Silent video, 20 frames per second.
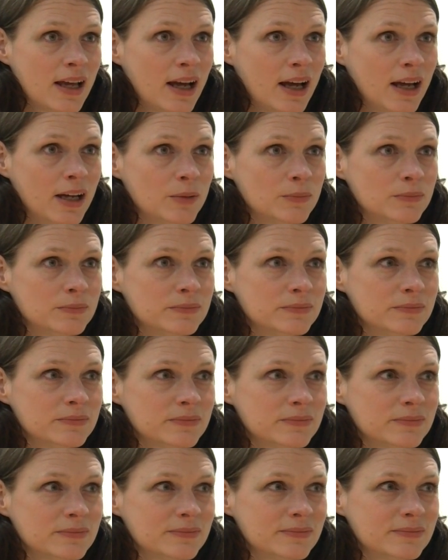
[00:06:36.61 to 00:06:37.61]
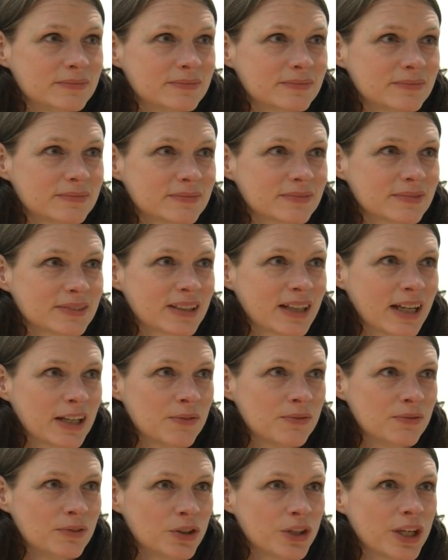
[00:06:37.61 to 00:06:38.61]
kind
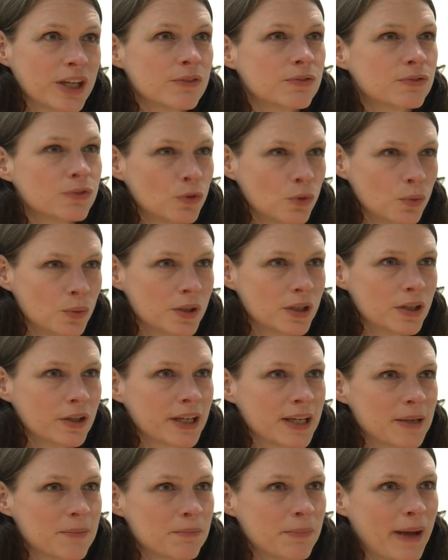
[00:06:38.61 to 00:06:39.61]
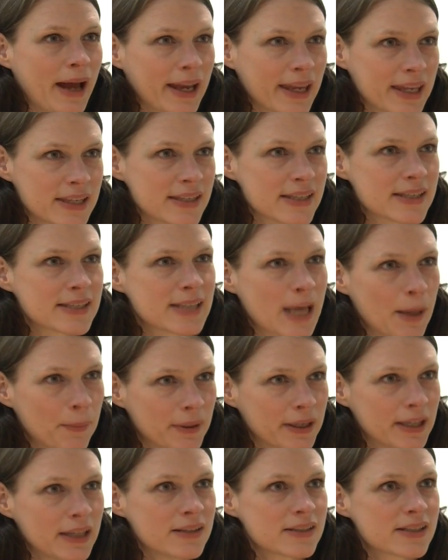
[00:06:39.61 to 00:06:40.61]
of looking forward, looking back into
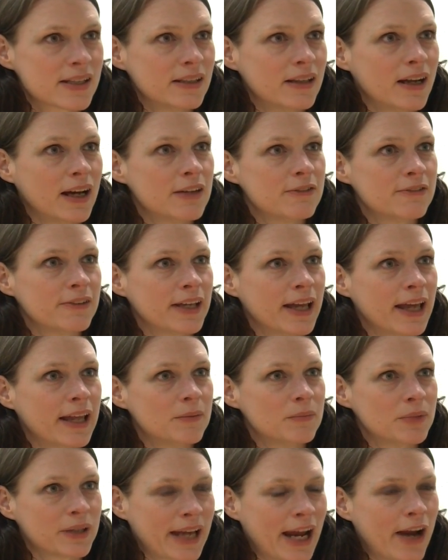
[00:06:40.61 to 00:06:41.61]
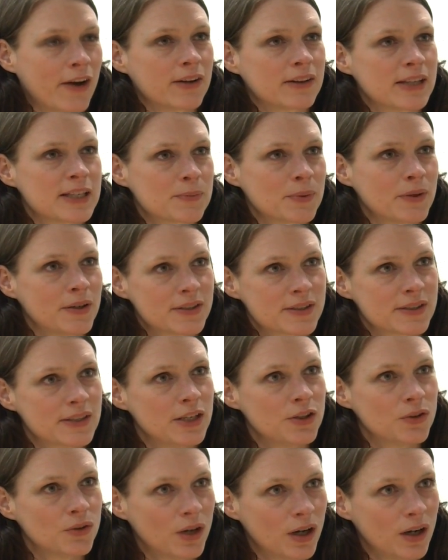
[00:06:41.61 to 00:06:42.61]
stepping into life again, but carrying this person
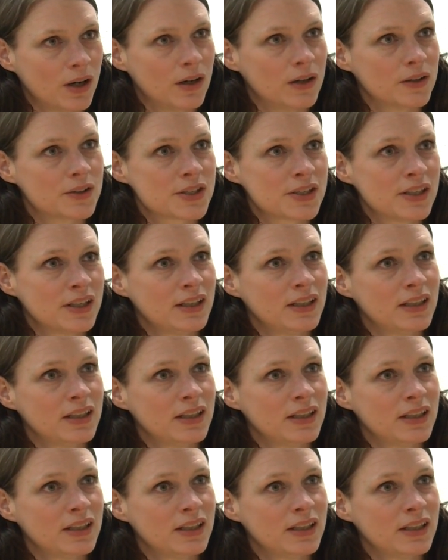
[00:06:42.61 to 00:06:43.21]
in your heart.